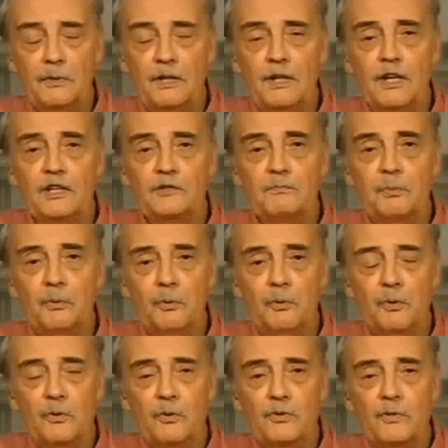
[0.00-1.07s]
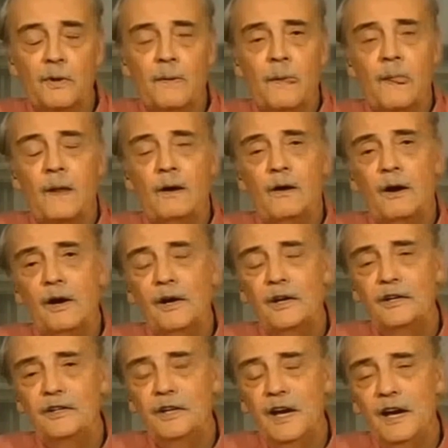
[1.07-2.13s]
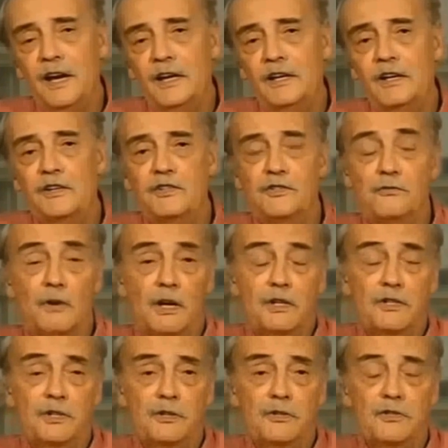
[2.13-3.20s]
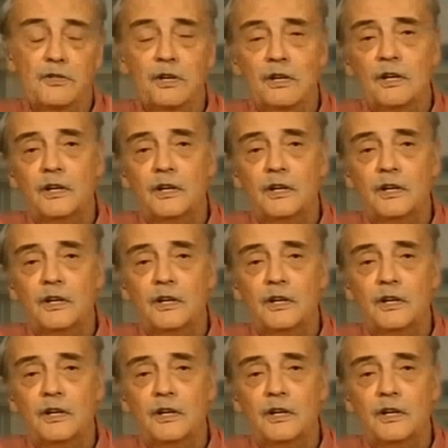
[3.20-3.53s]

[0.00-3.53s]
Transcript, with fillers: I mean, these pools are contained in structures